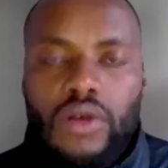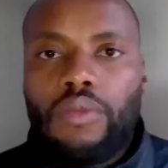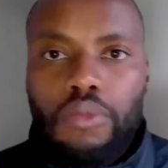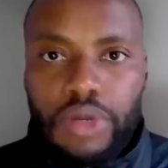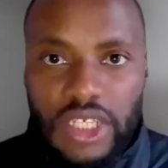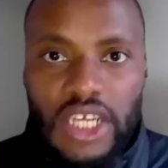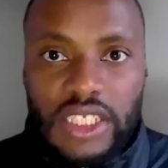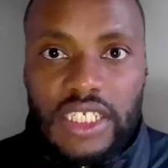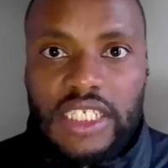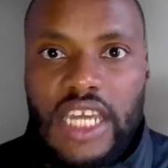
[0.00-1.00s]
know
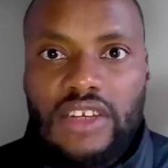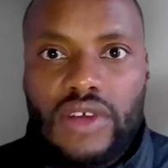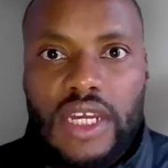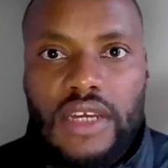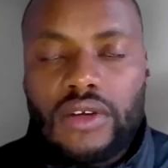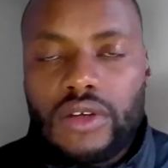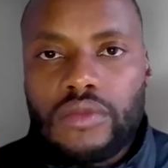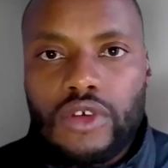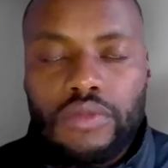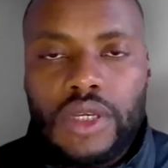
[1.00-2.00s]
potentially day trading could
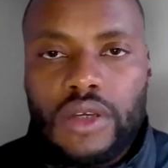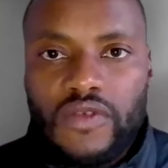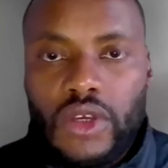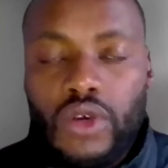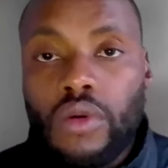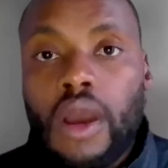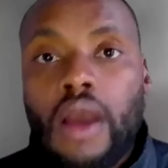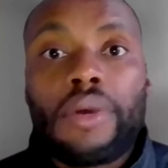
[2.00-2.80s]
could be good for you.